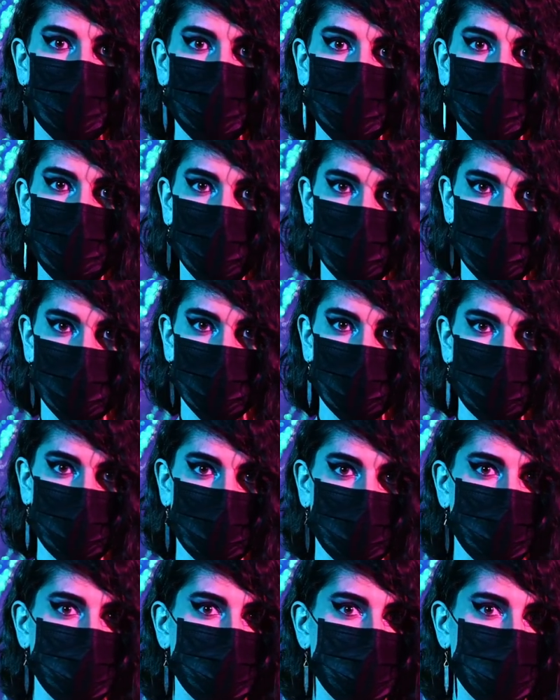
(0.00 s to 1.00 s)
with a bunch of
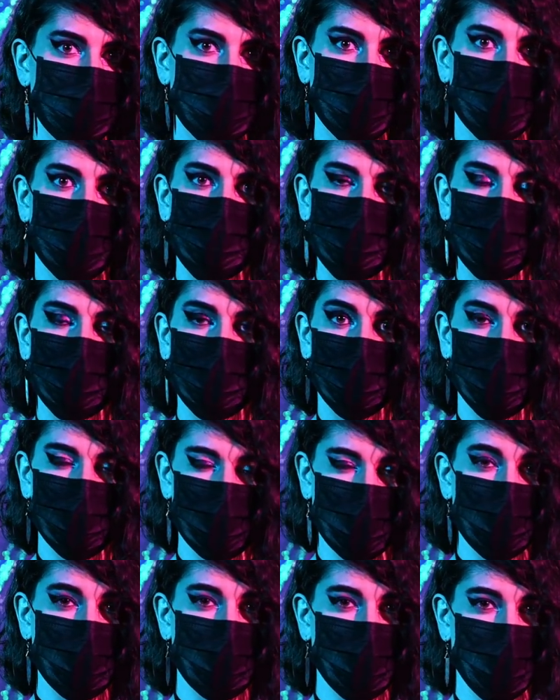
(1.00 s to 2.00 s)
different wardrobes, with a bunch
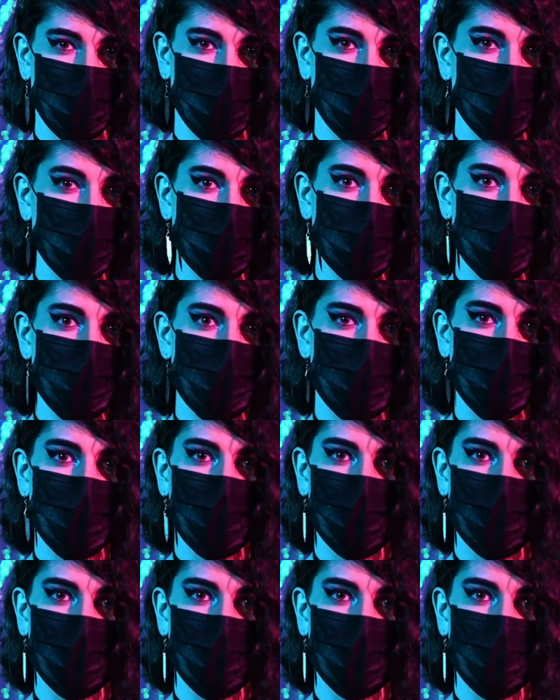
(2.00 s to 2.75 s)
of different guns.